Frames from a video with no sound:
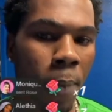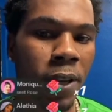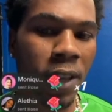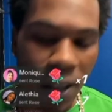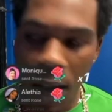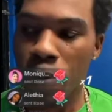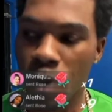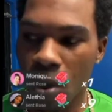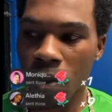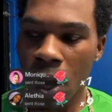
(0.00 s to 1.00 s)
And I did
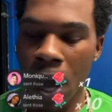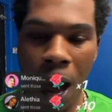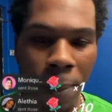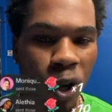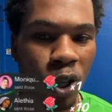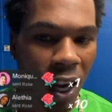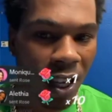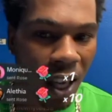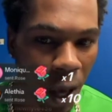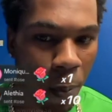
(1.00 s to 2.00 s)
it, bro. And I
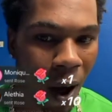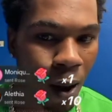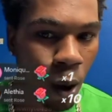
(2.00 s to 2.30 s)
just a keep